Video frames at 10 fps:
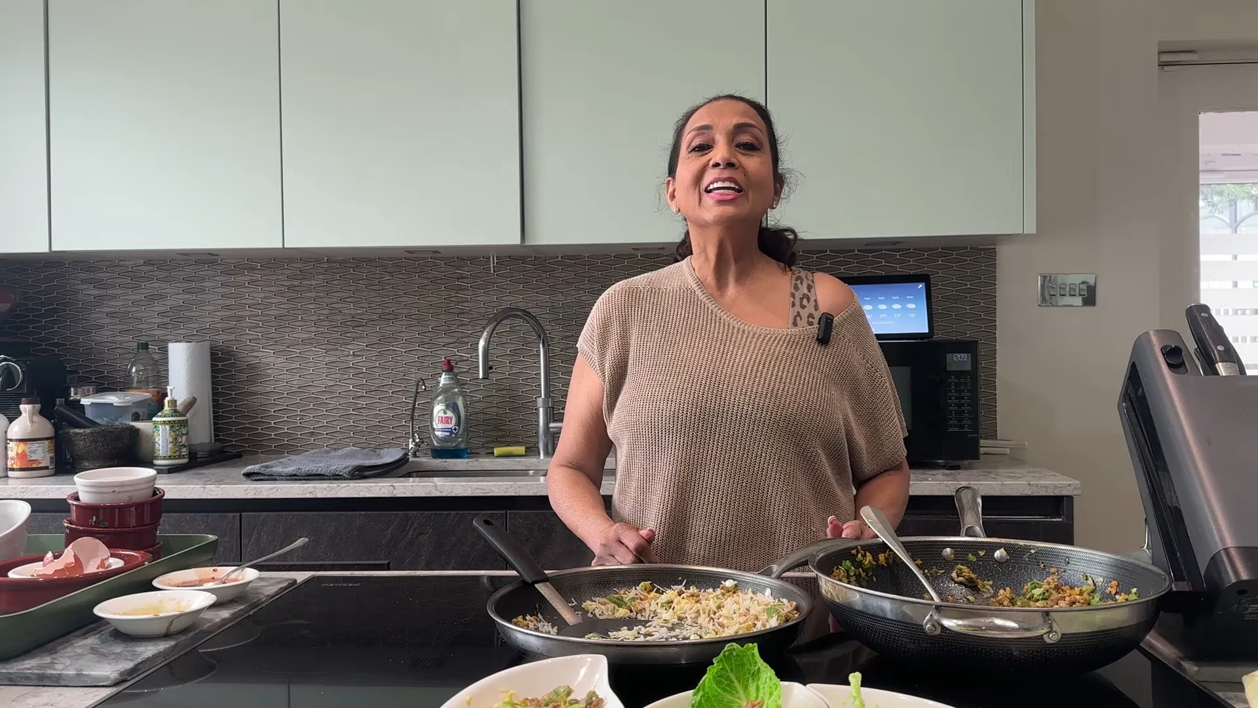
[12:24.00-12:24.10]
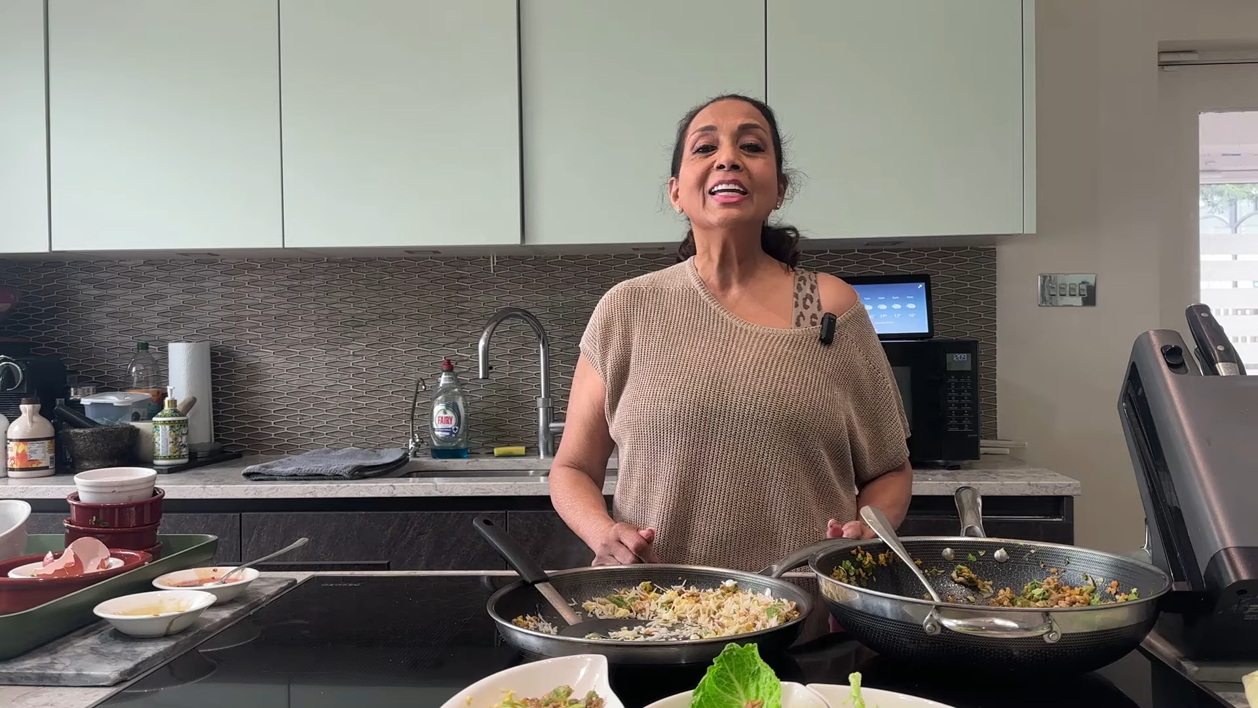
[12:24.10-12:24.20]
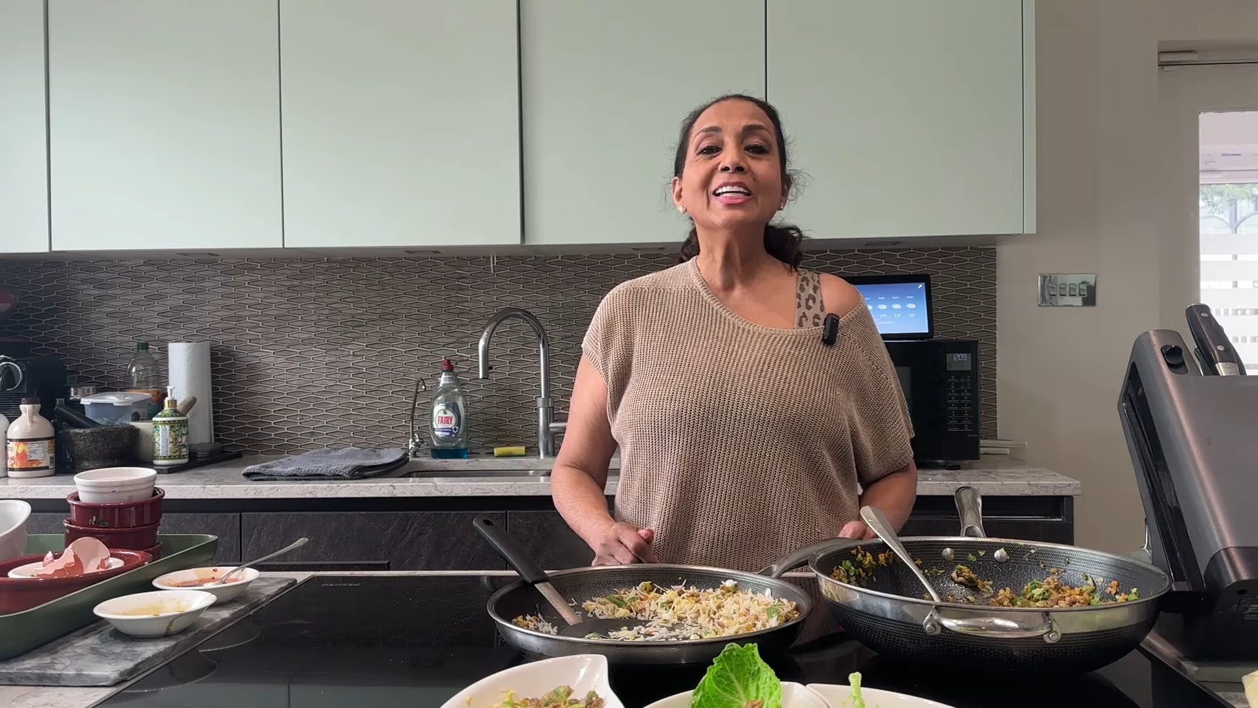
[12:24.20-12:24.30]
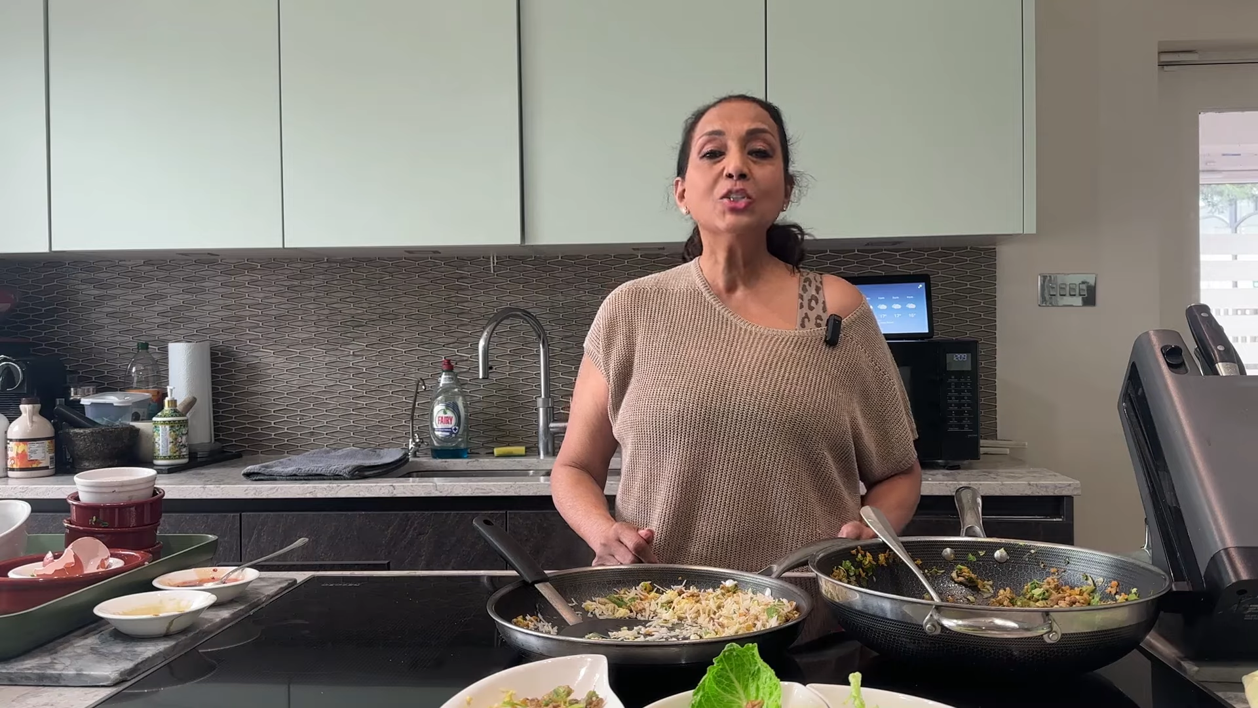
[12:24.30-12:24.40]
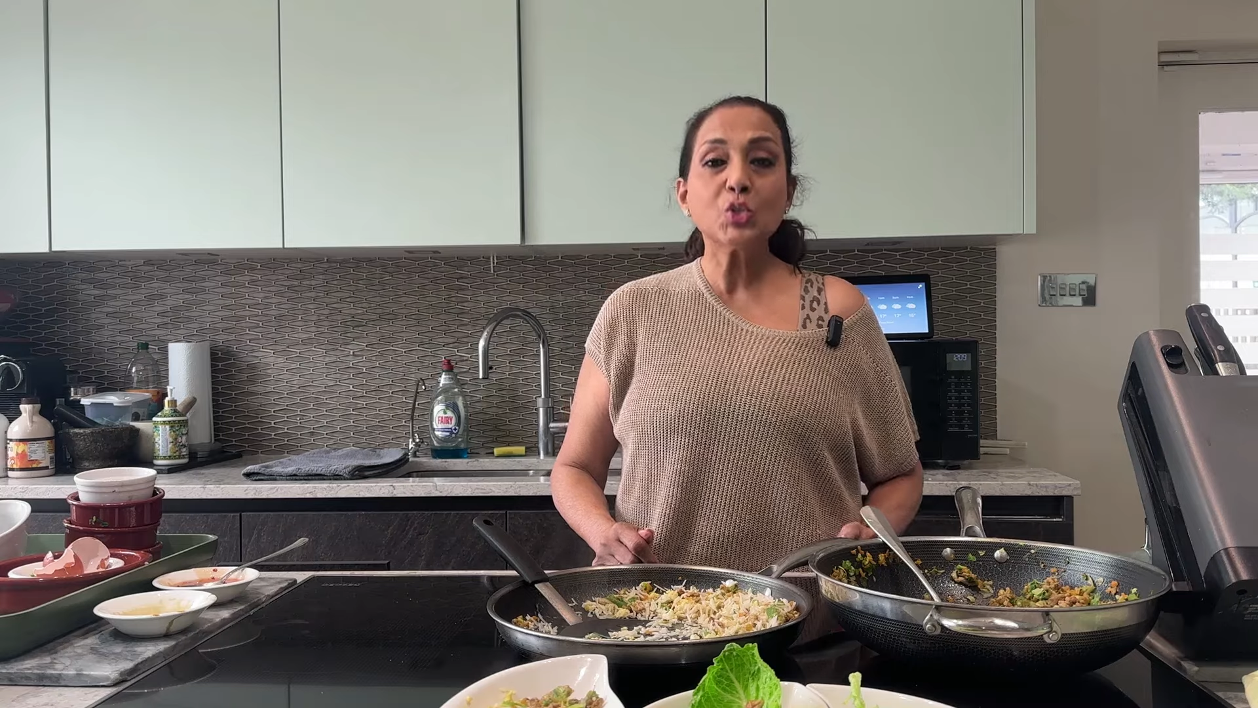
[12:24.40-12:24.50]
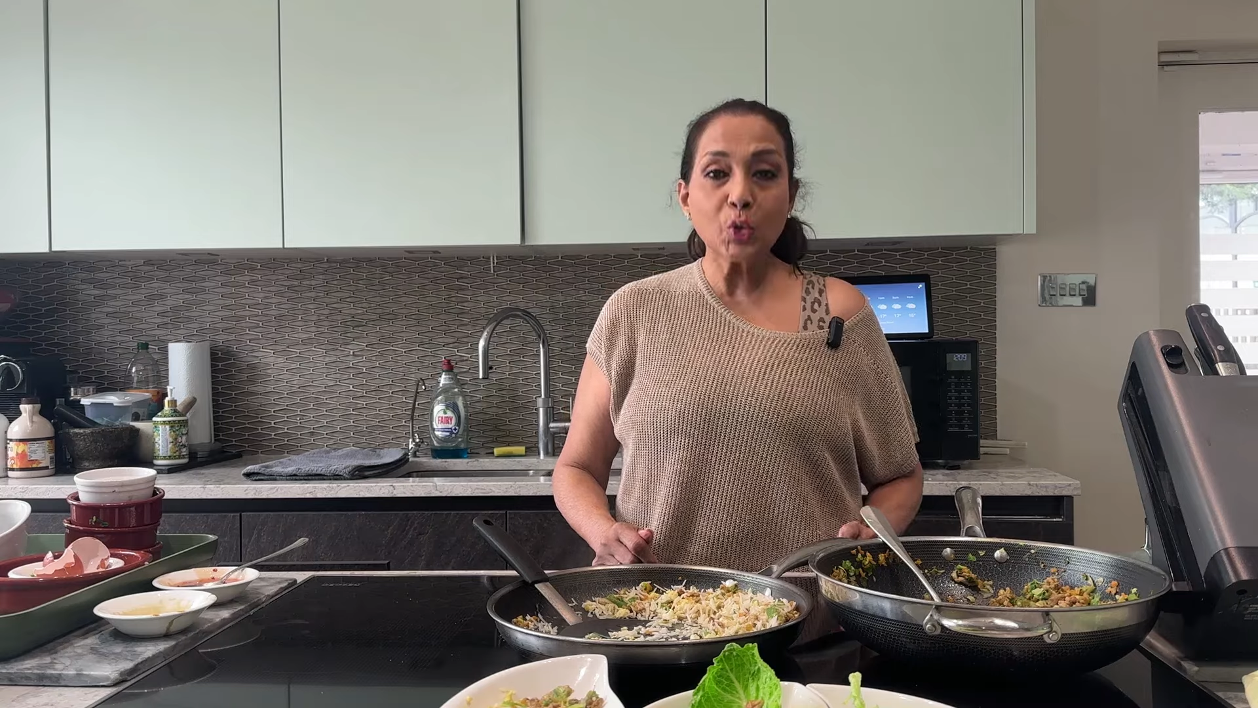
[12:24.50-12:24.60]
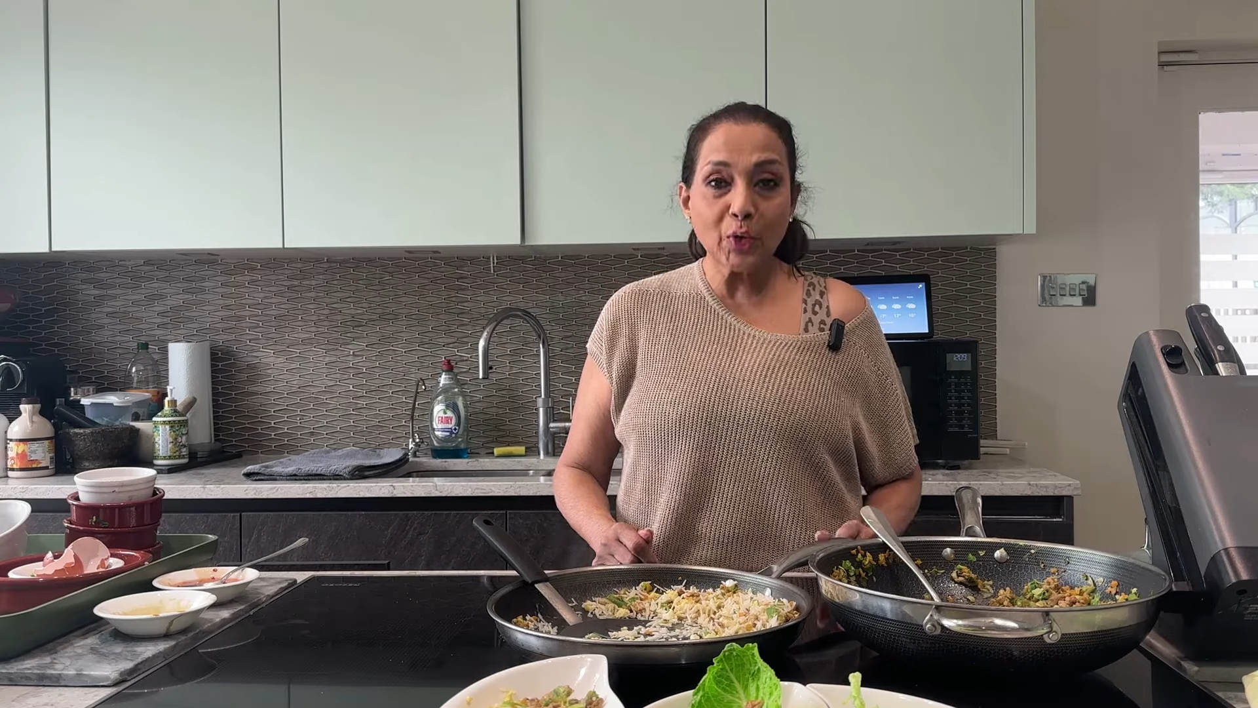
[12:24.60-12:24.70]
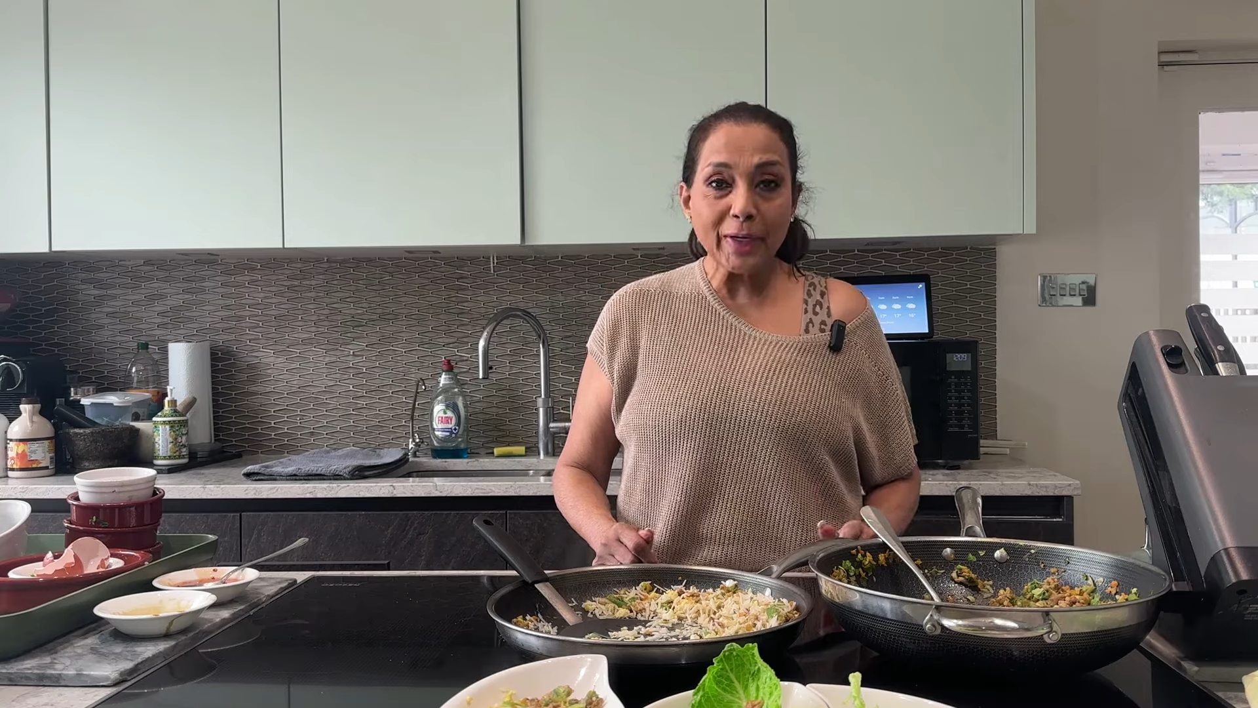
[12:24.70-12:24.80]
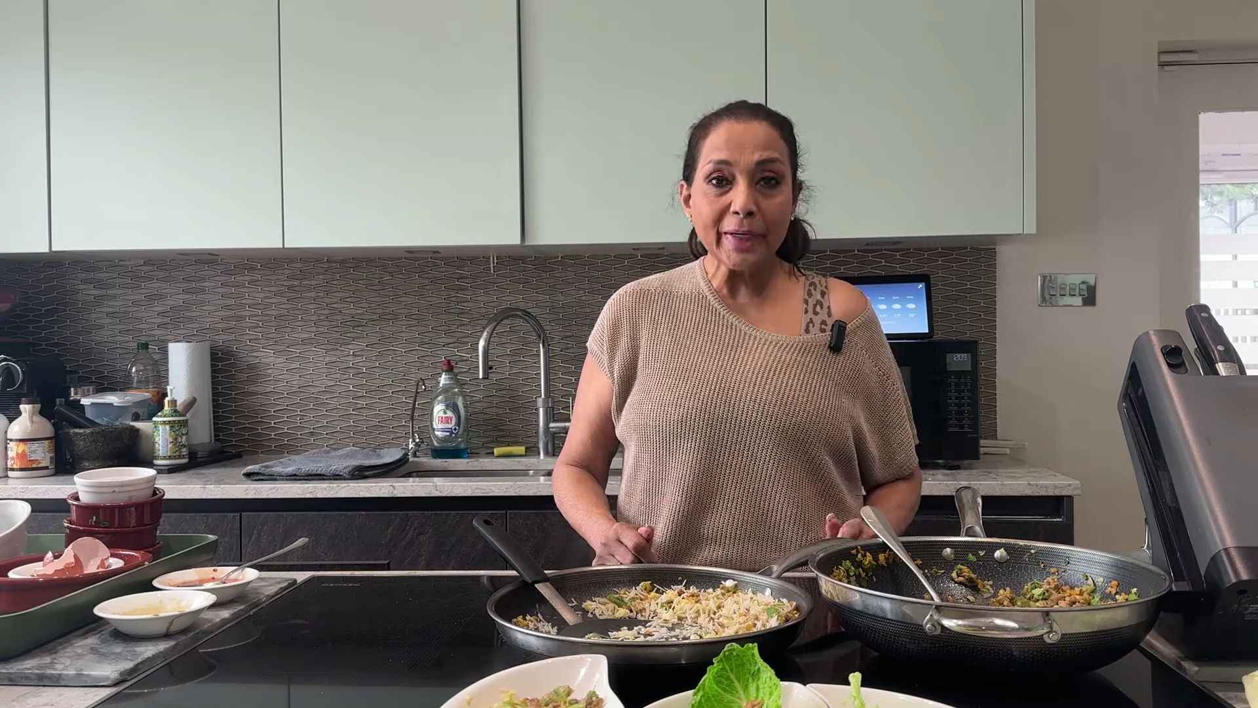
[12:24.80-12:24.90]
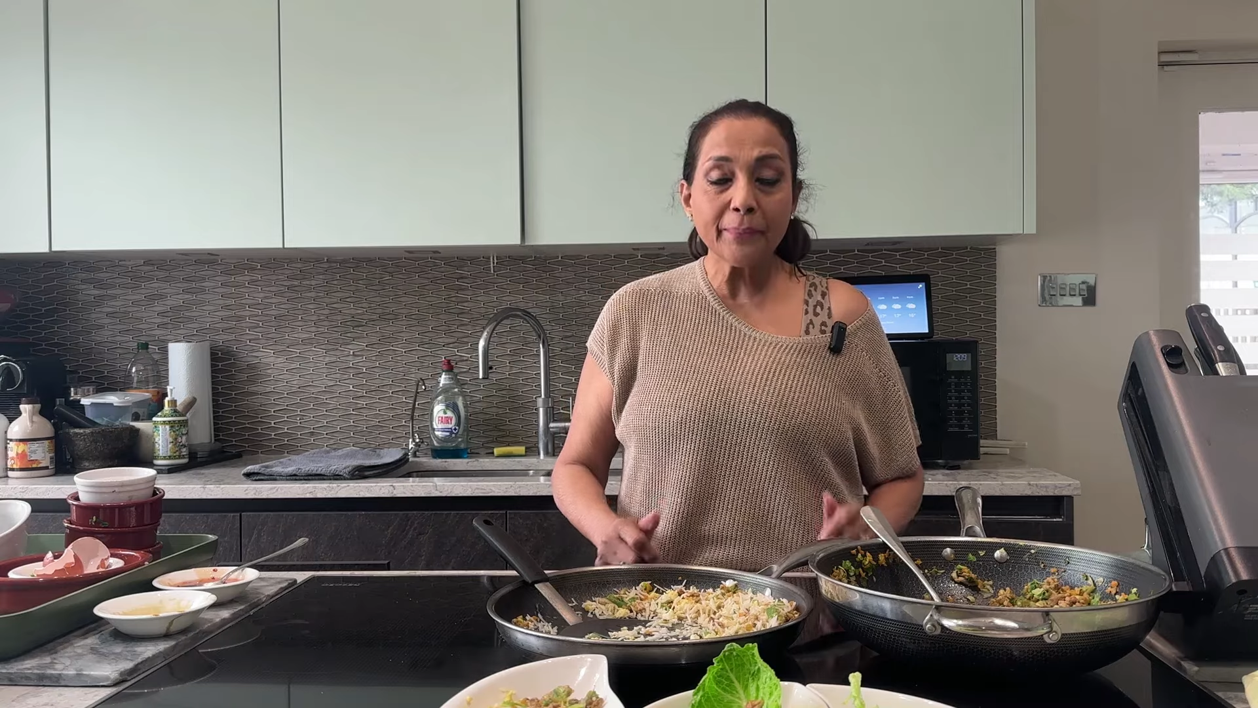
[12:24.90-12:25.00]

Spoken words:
Enjoy,